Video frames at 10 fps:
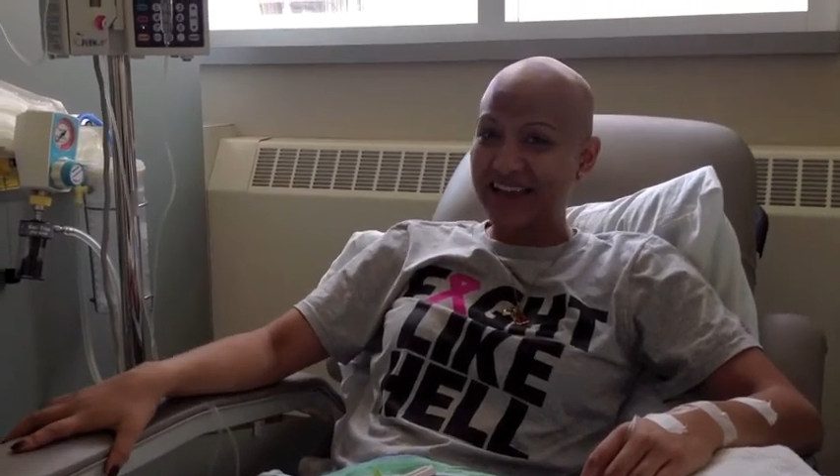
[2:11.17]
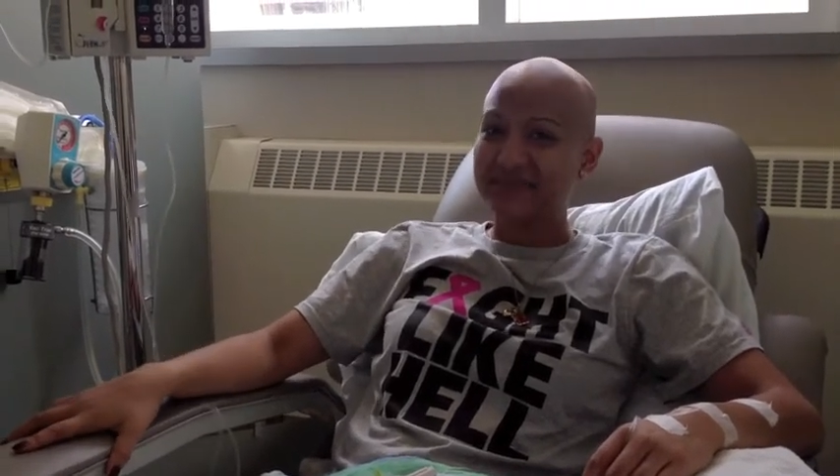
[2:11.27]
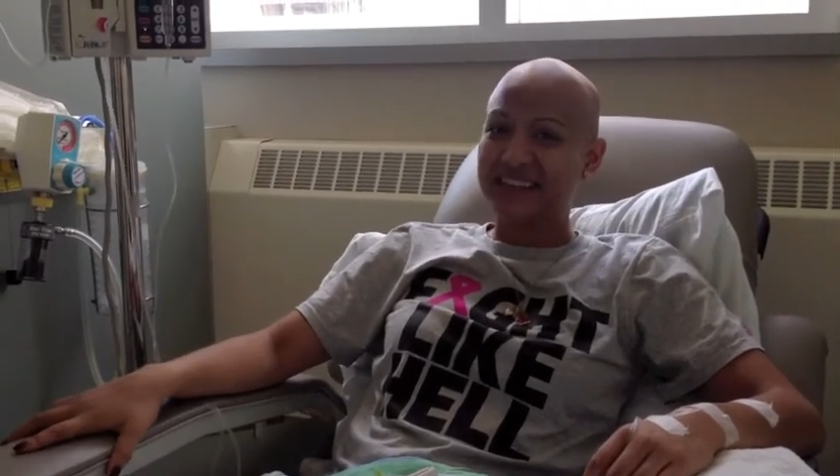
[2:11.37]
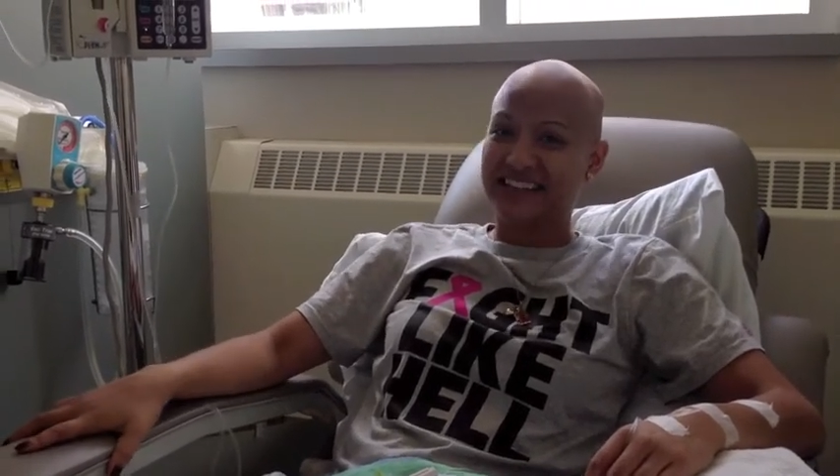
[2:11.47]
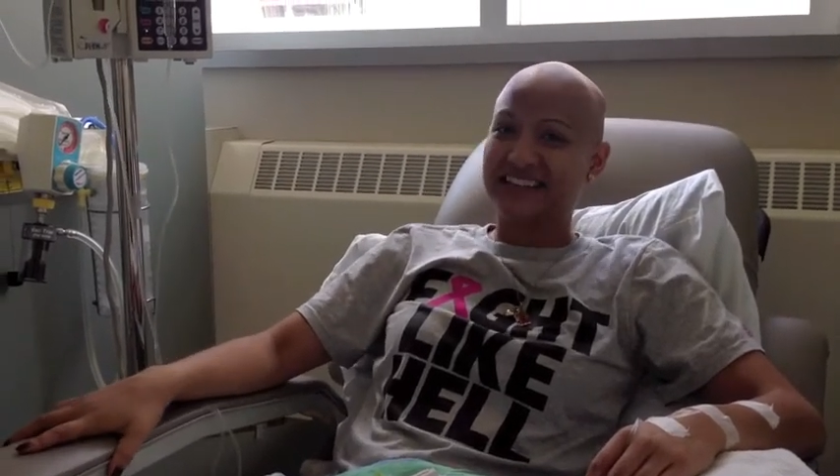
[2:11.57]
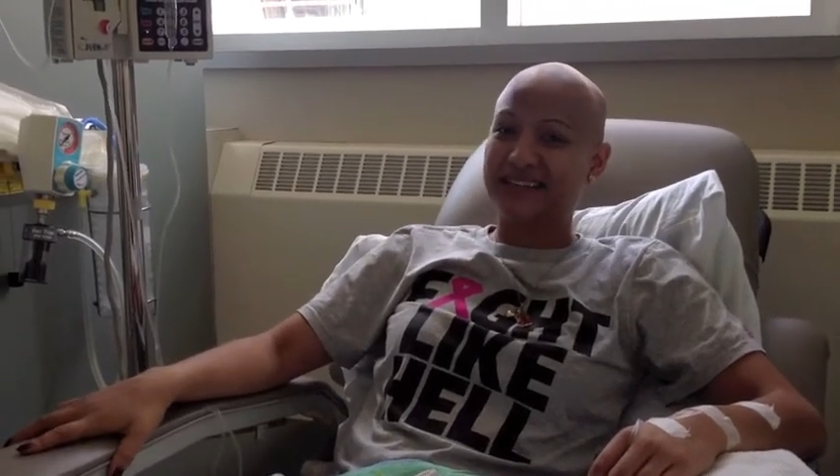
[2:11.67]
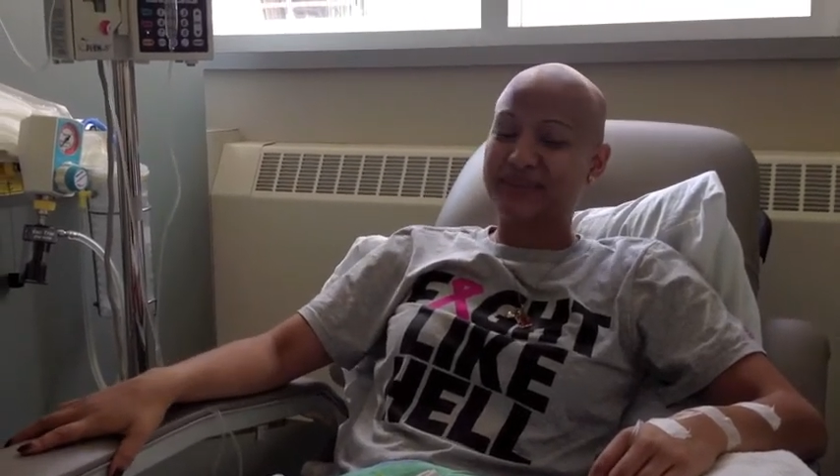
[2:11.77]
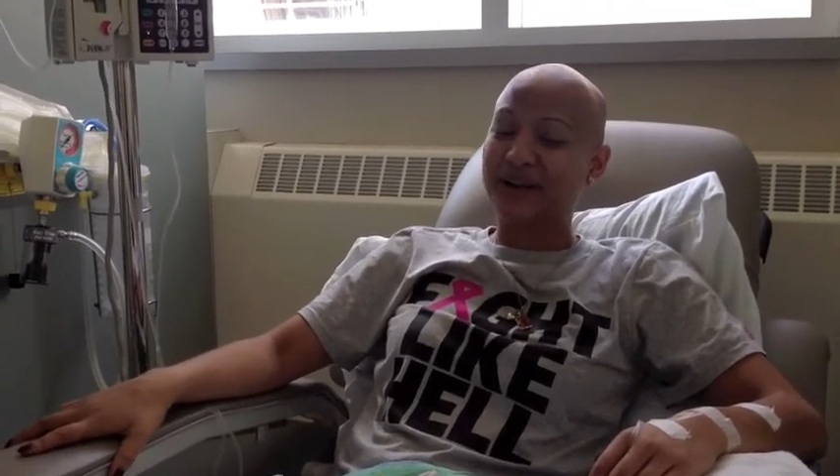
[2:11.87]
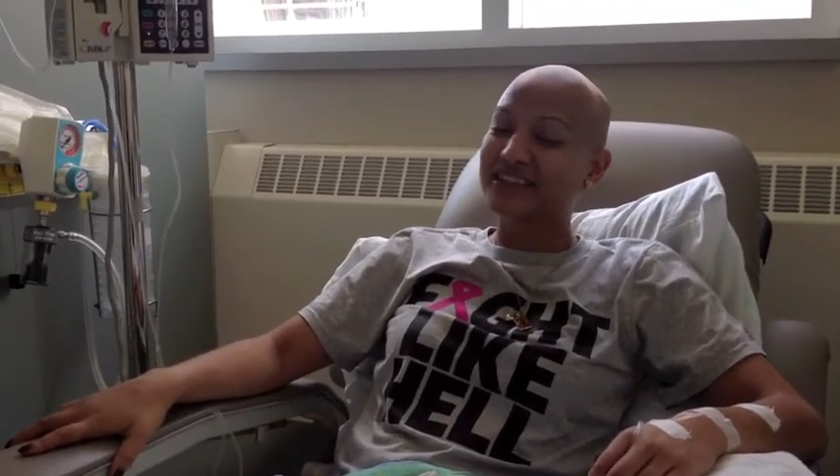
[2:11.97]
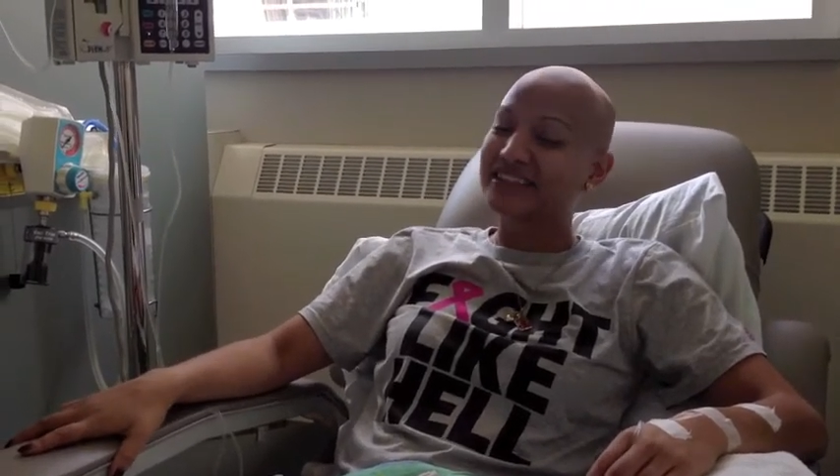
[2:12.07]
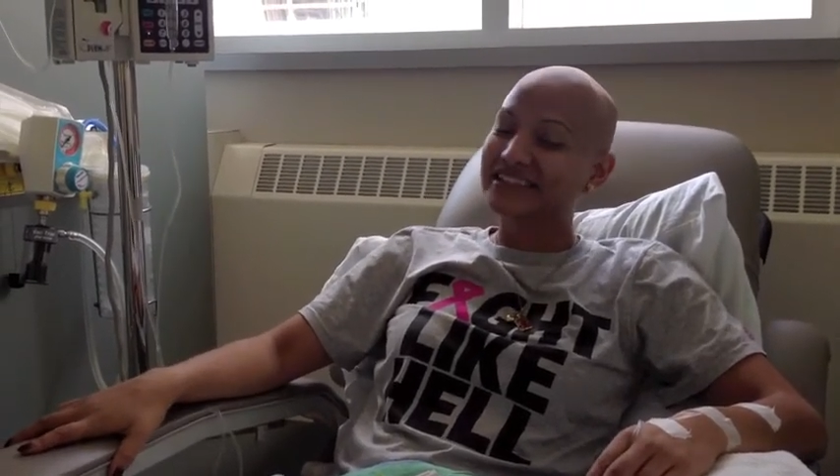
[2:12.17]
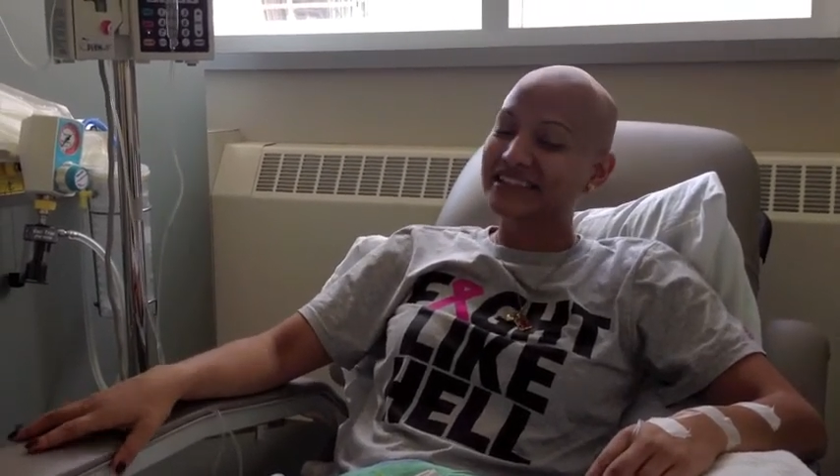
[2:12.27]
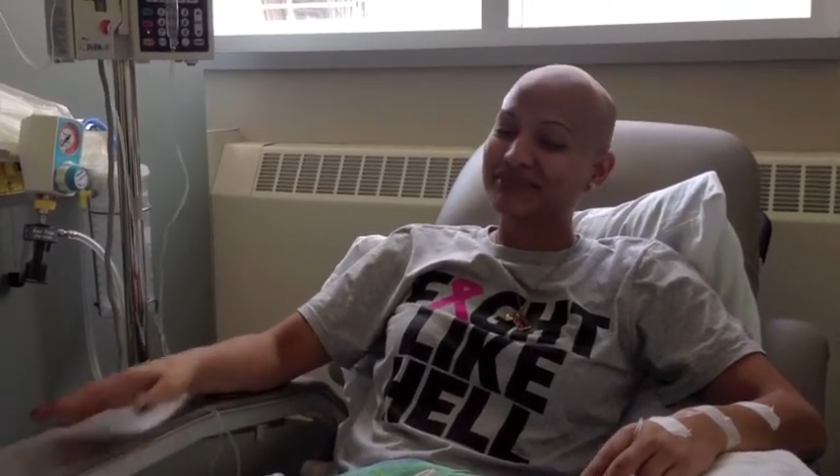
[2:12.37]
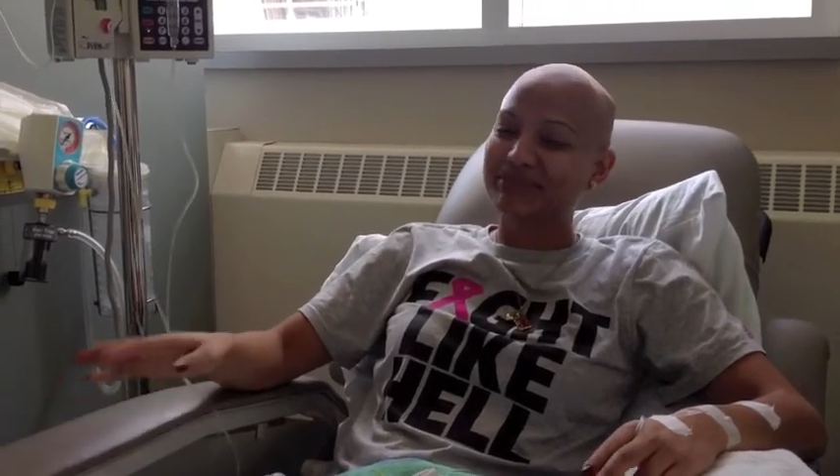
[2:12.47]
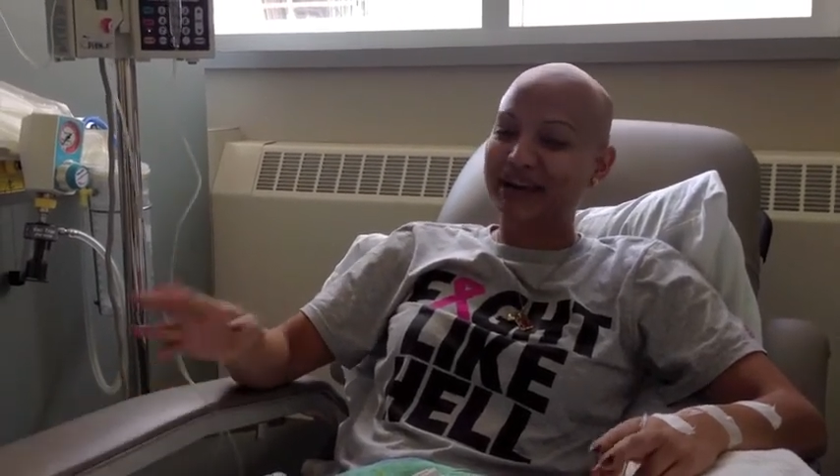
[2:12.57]
because
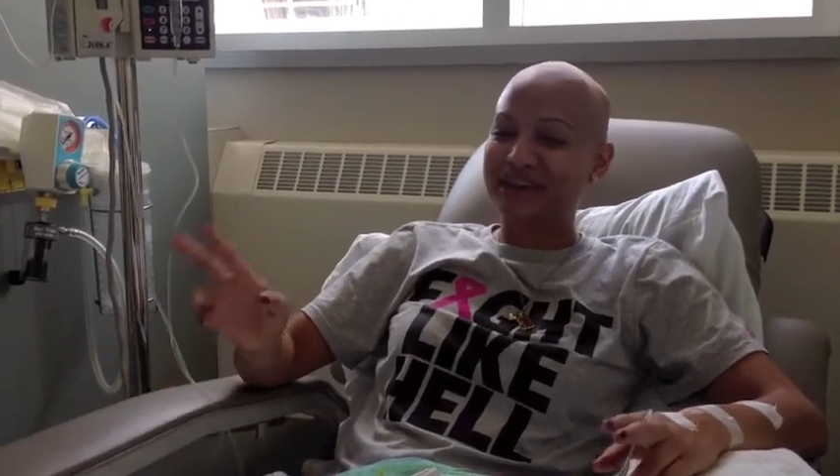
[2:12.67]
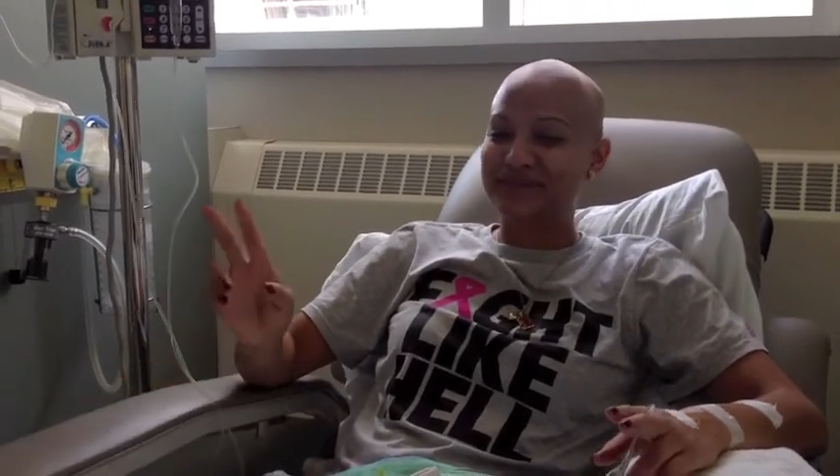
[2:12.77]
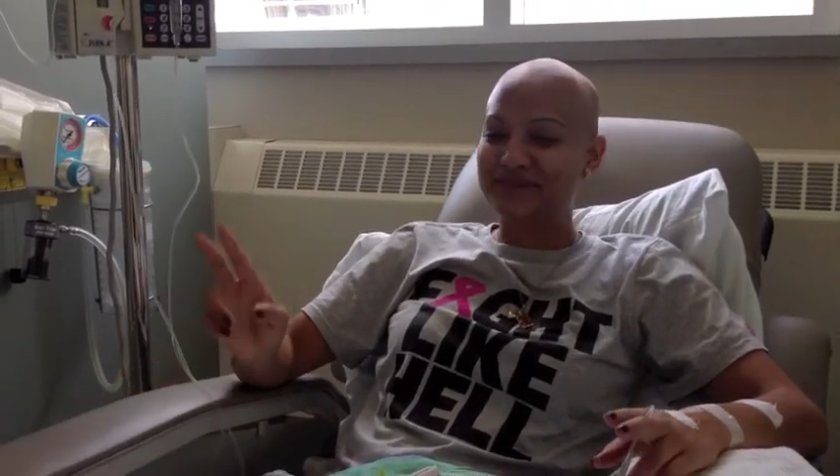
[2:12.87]
apparently my